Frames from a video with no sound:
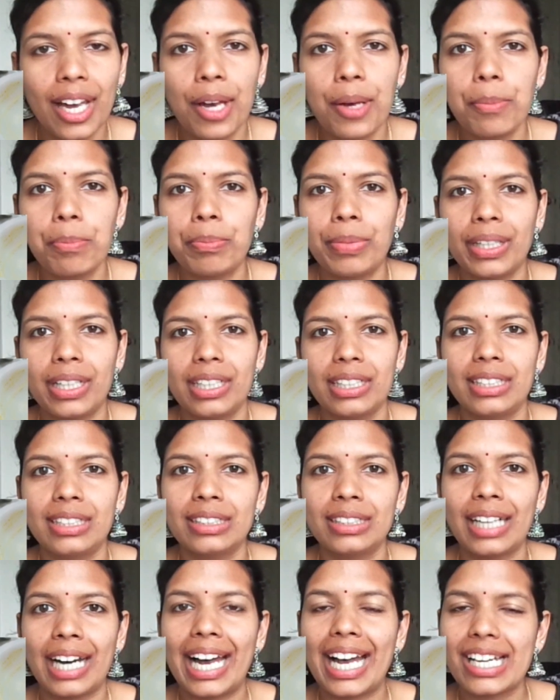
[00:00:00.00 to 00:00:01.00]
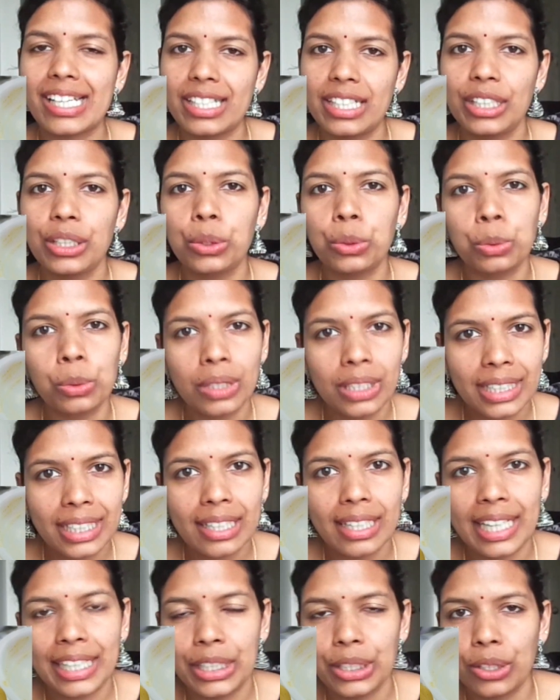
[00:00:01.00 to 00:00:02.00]
but I actually googled it
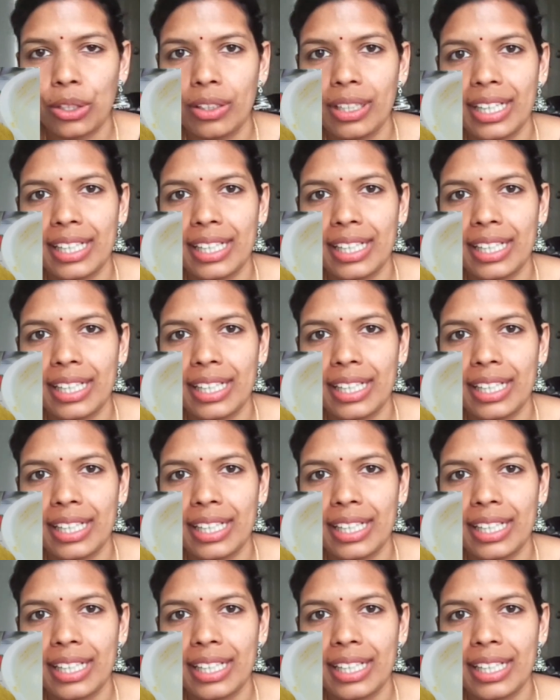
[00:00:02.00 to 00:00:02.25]
later on and I